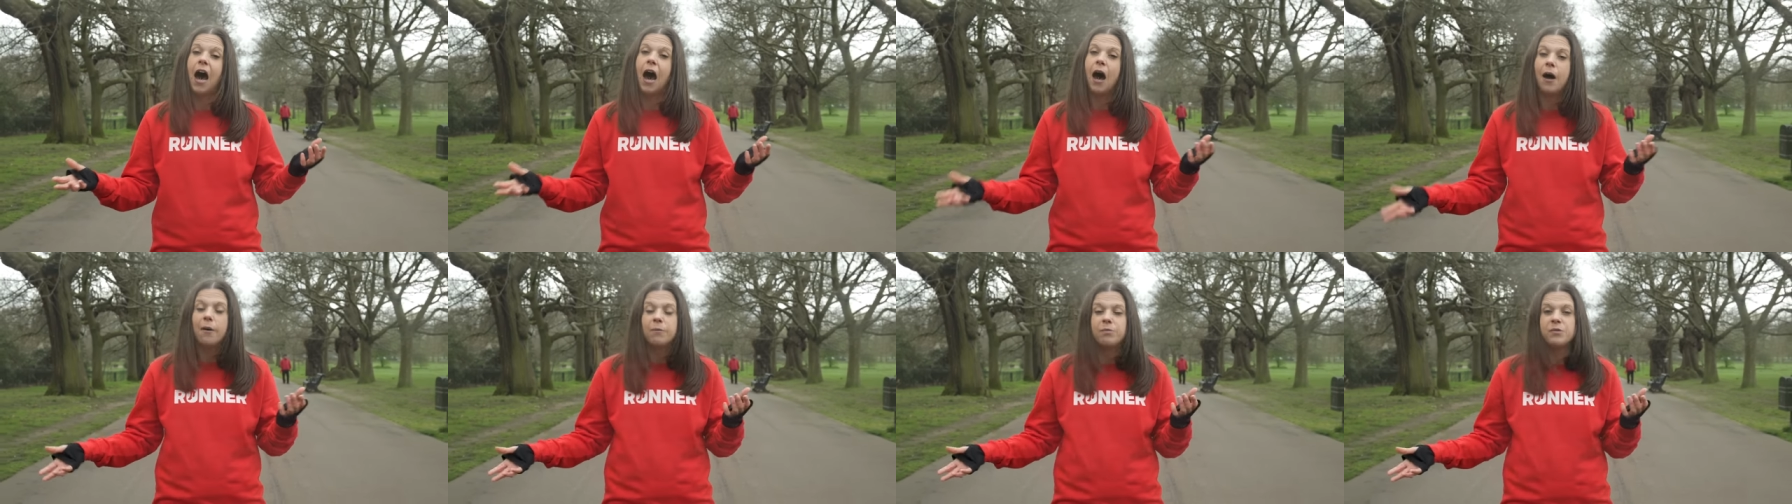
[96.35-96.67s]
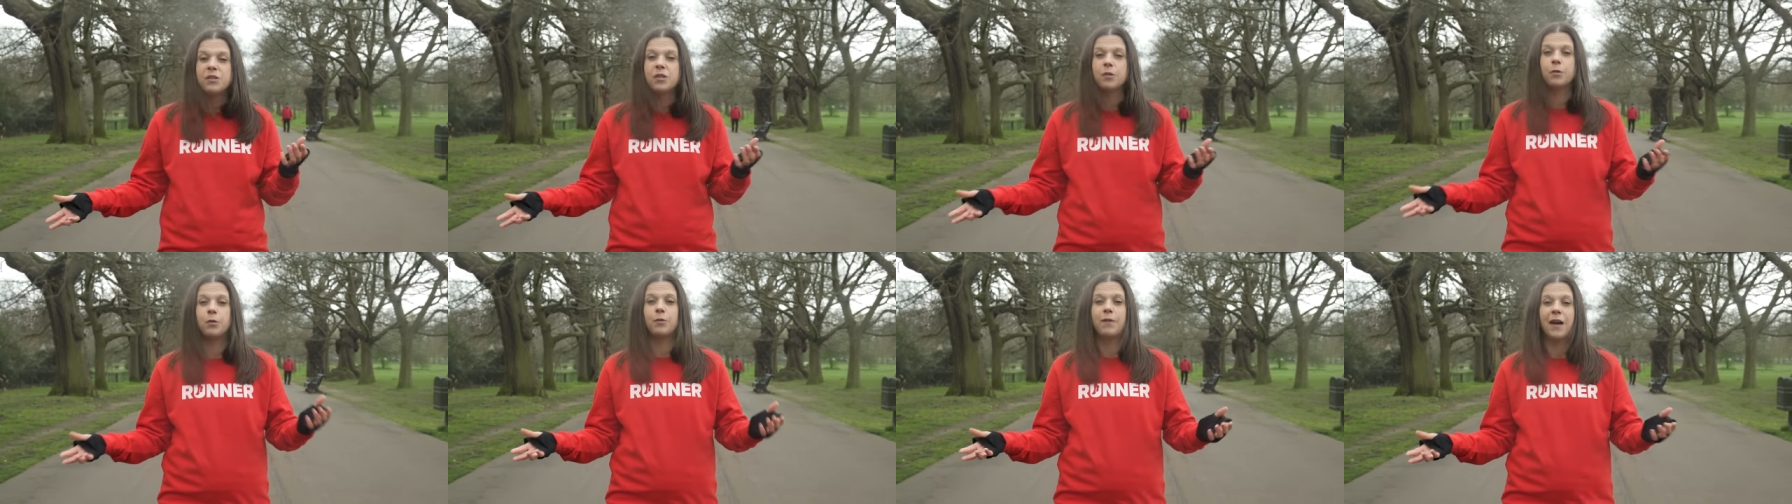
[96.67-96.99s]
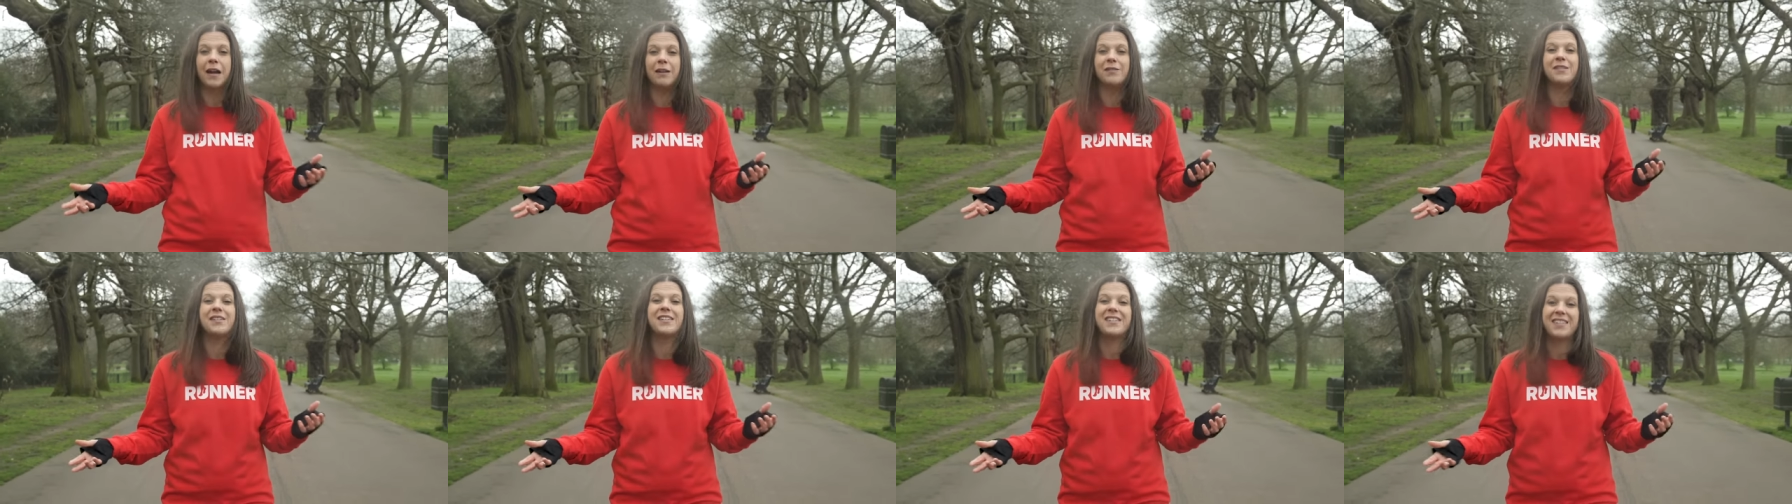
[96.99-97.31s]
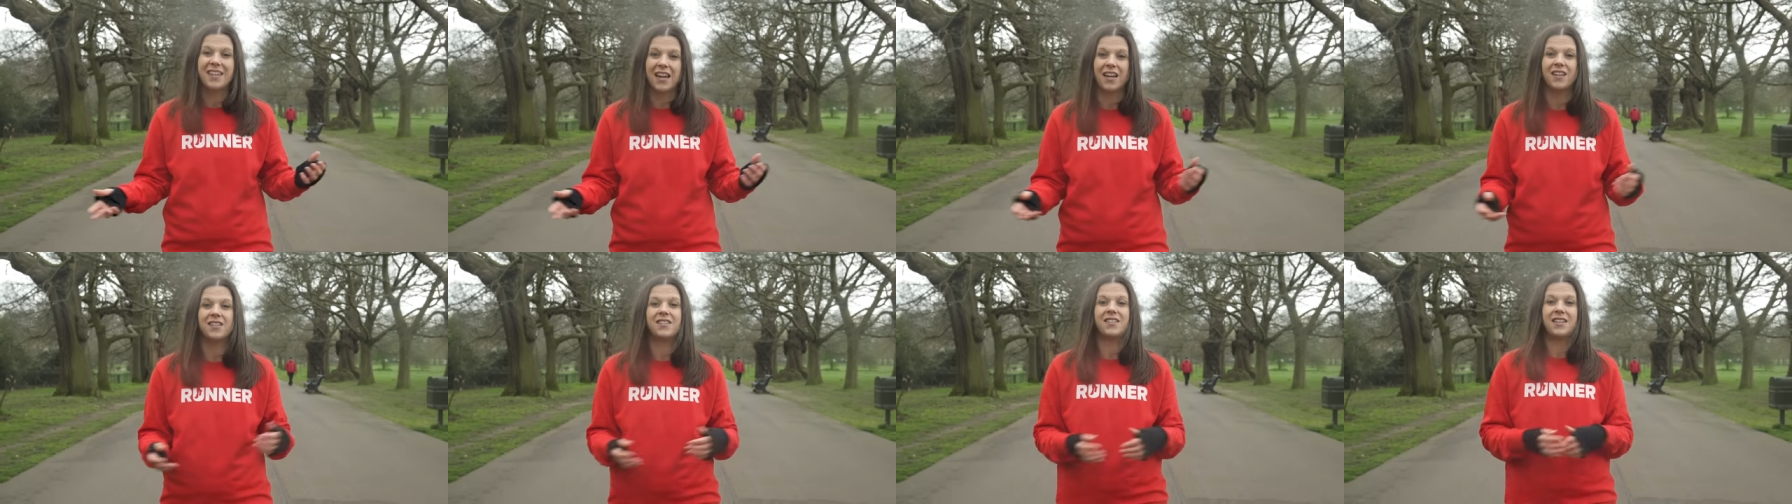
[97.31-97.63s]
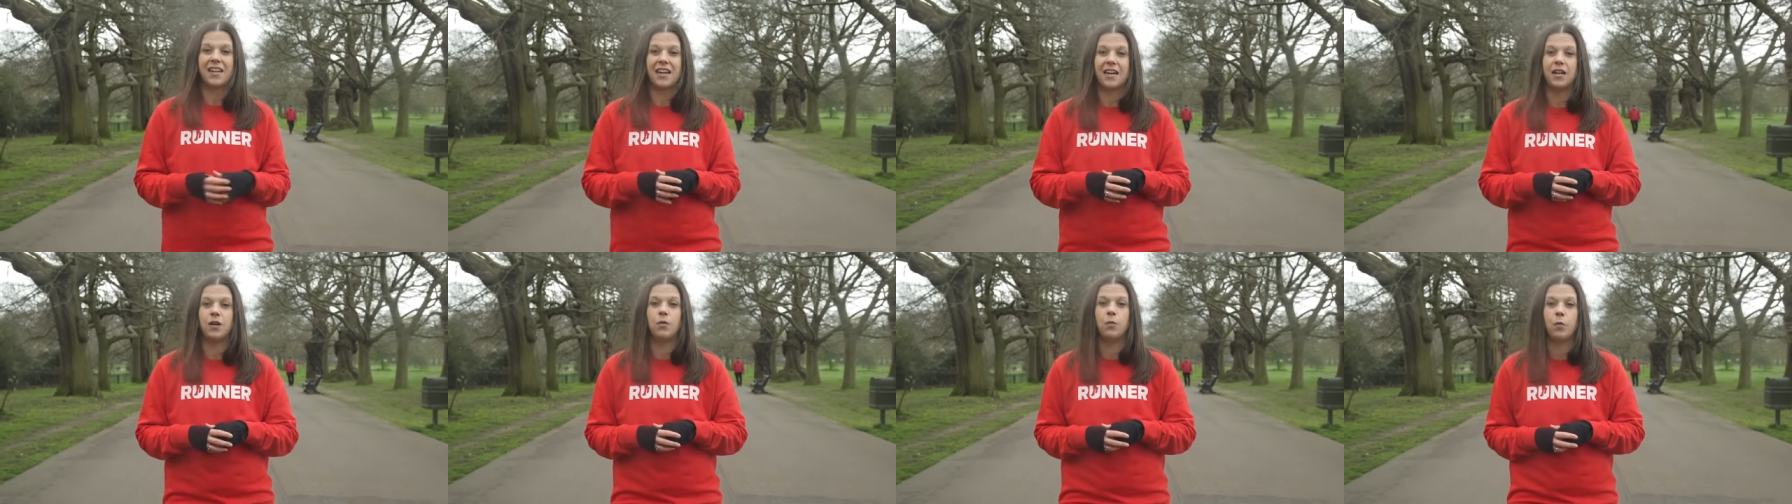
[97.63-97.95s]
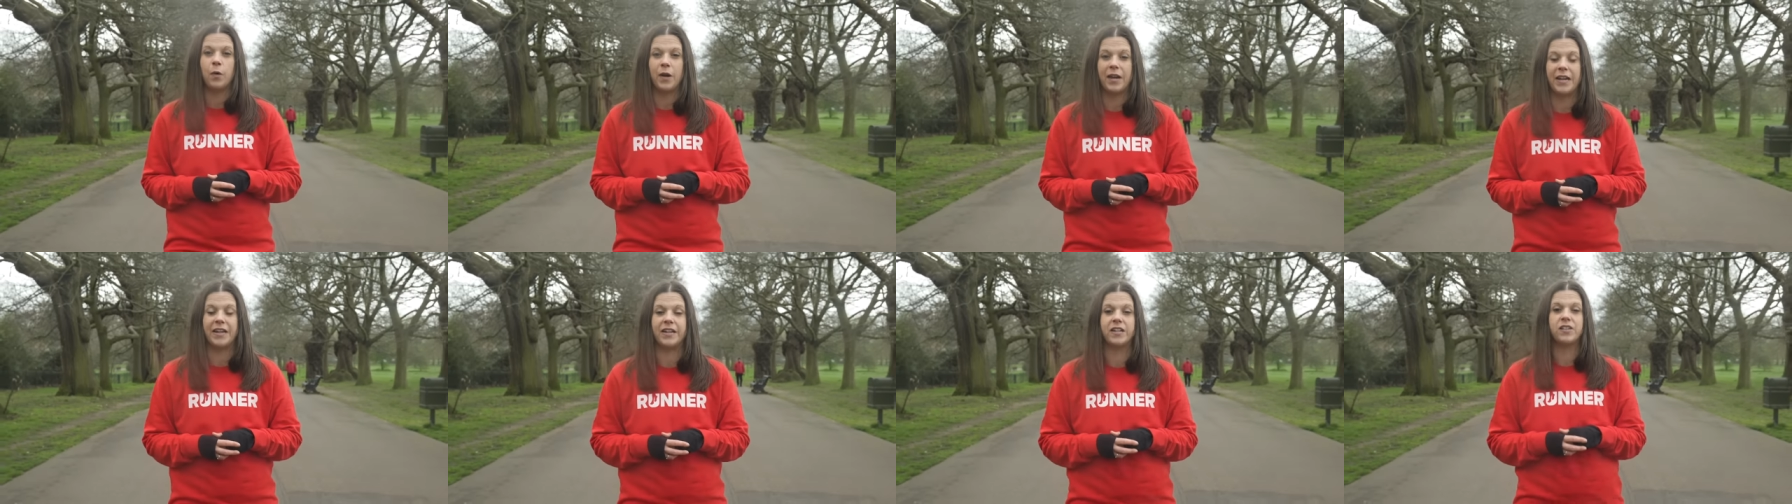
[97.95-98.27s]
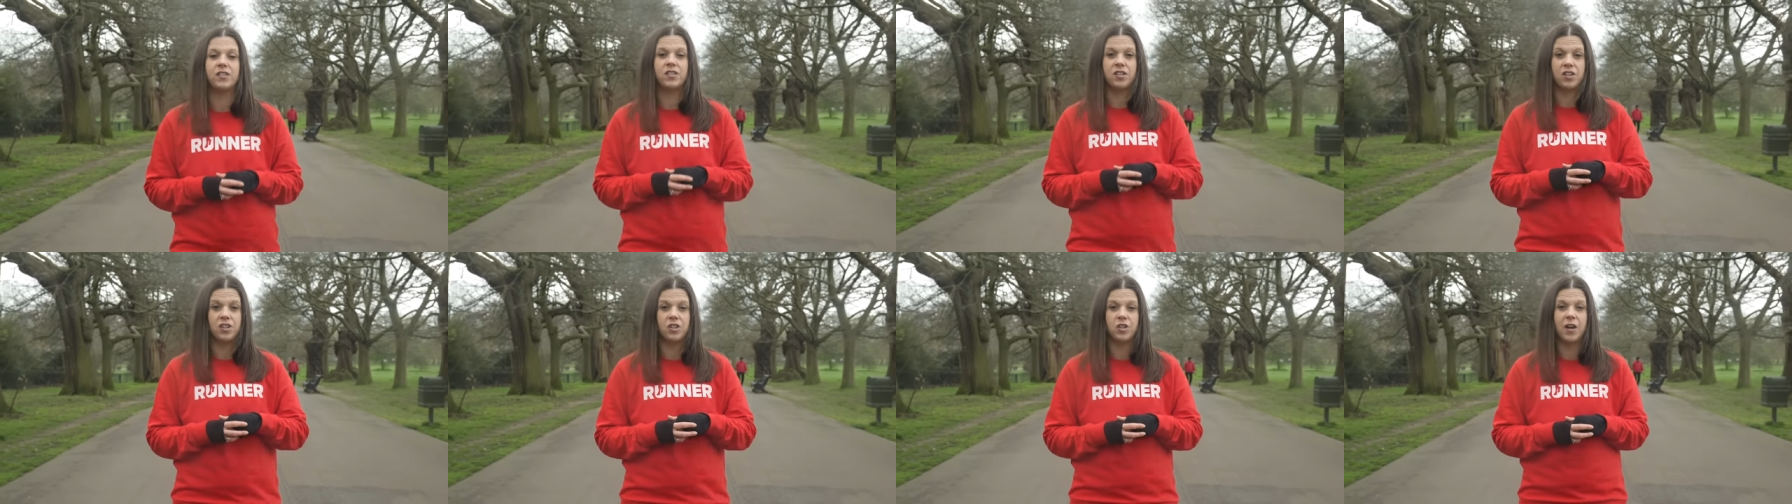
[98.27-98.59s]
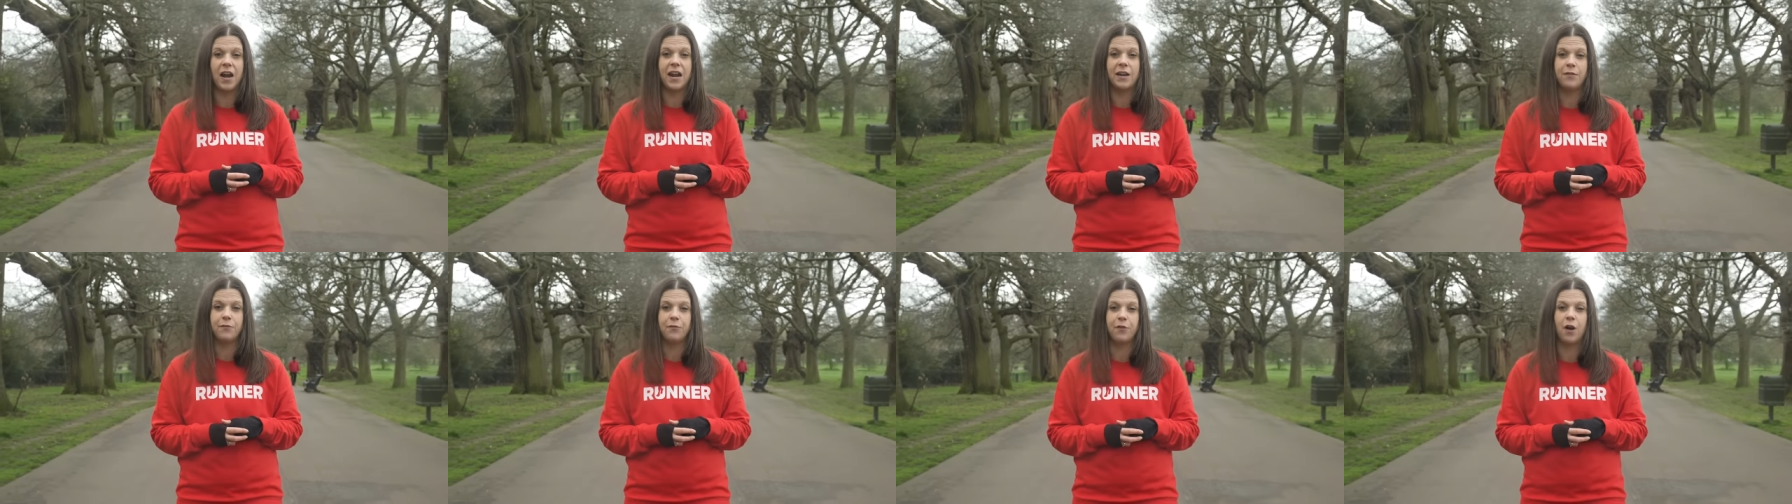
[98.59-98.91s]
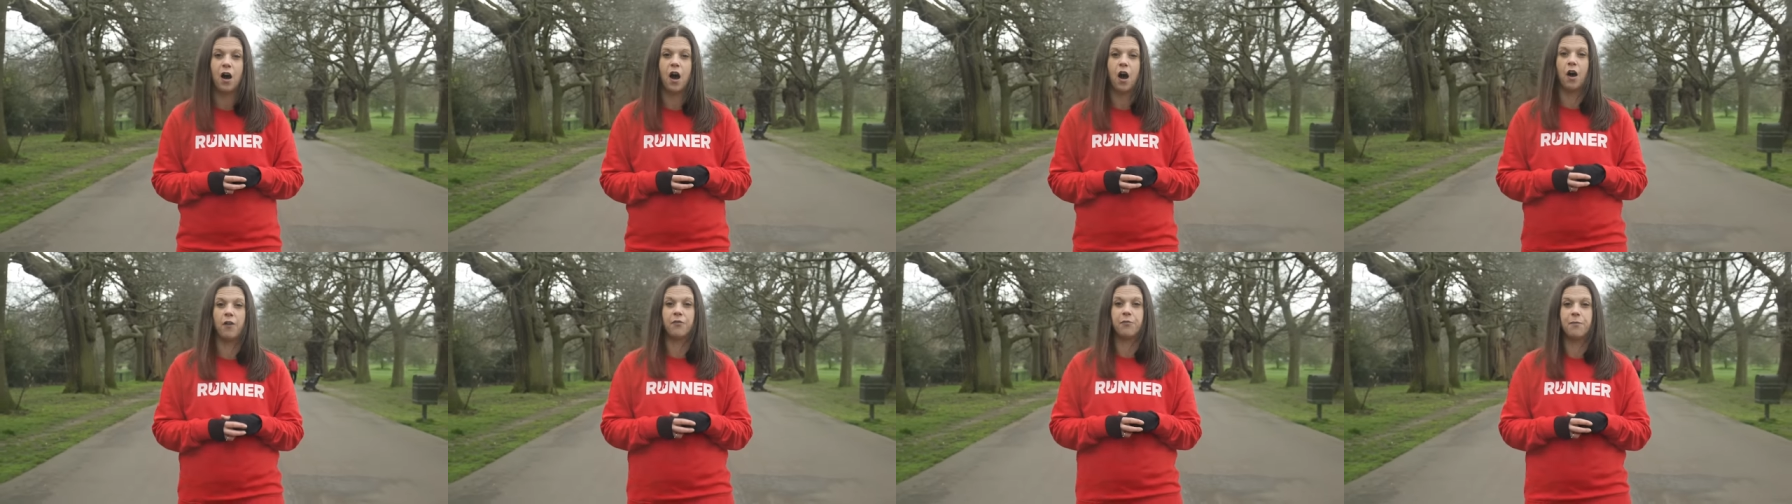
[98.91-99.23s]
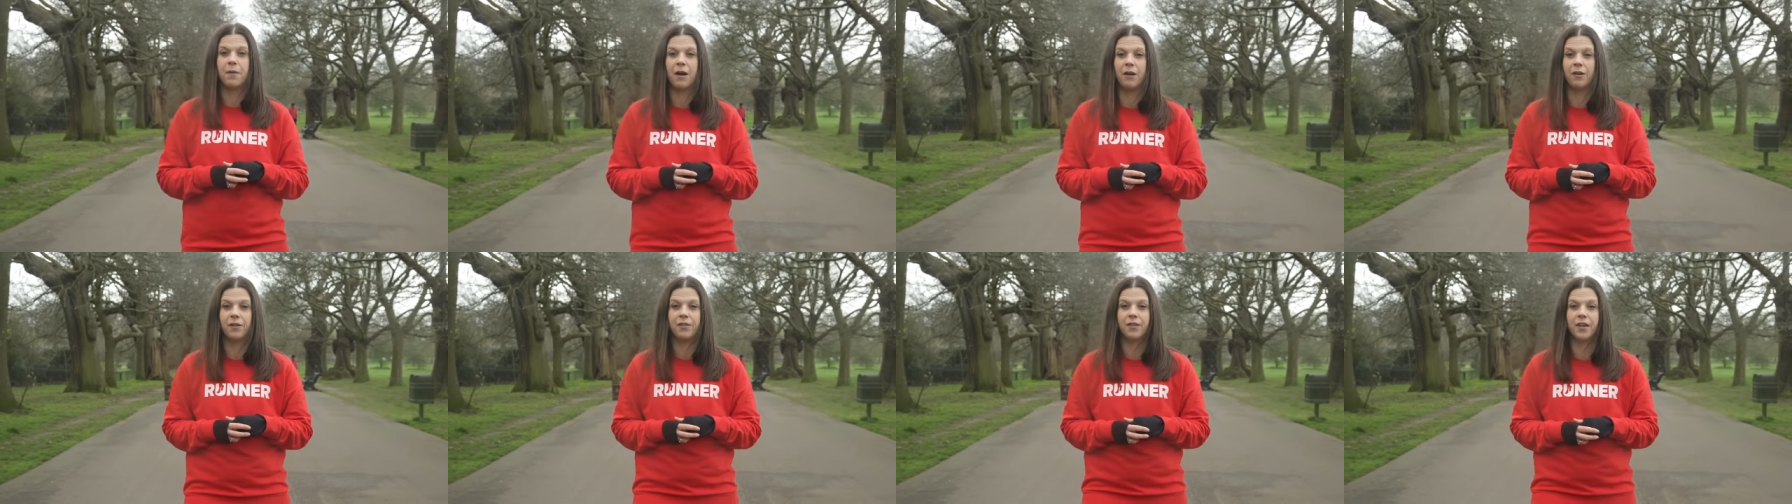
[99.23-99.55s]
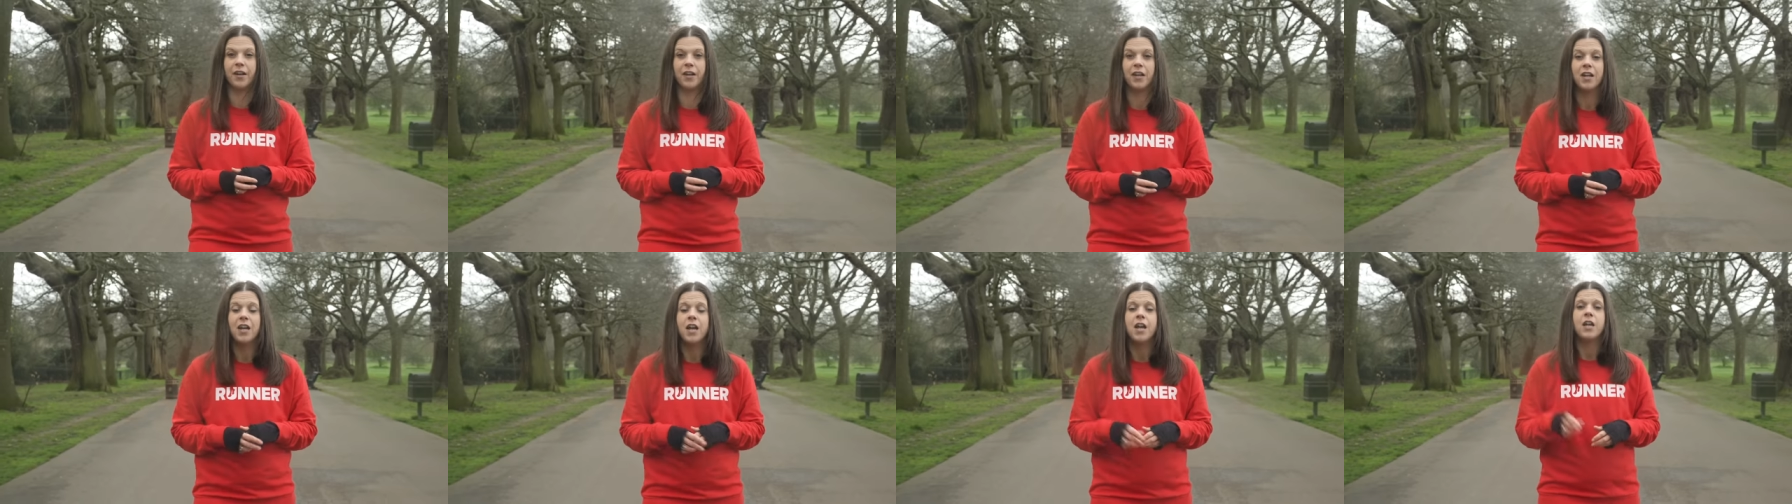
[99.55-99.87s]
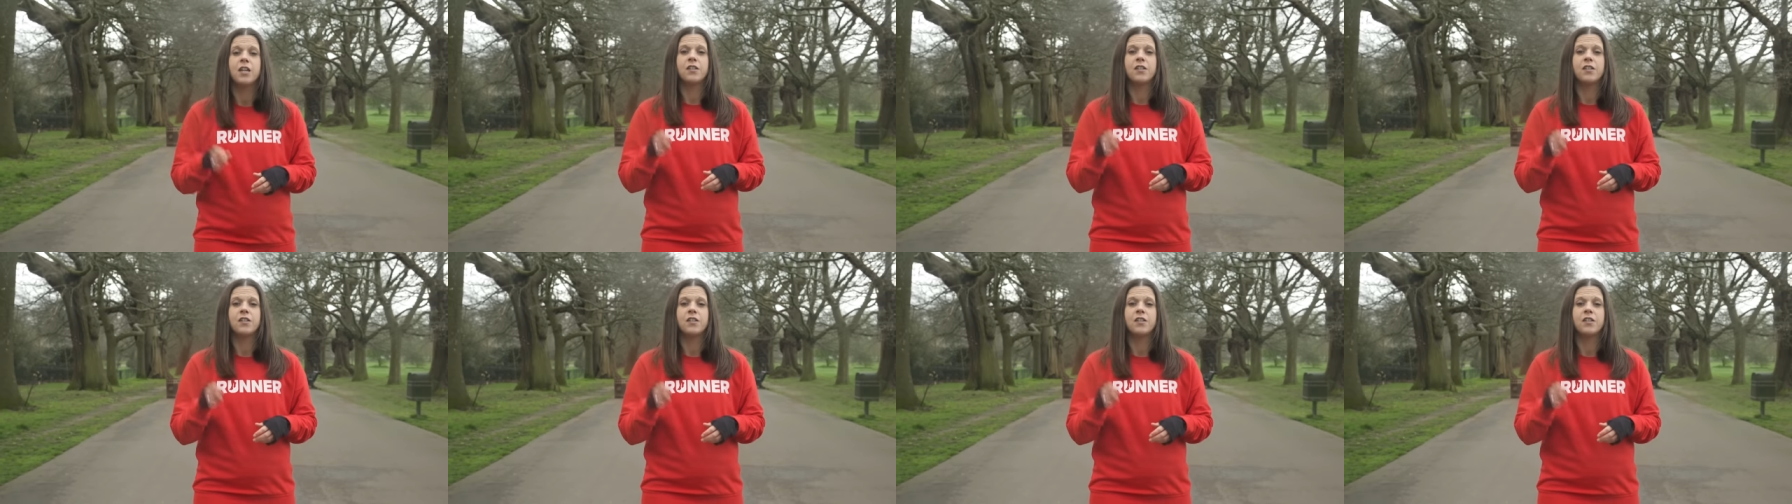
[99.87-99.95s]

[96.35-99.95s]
up to around 16 weeks to train for a half marathon.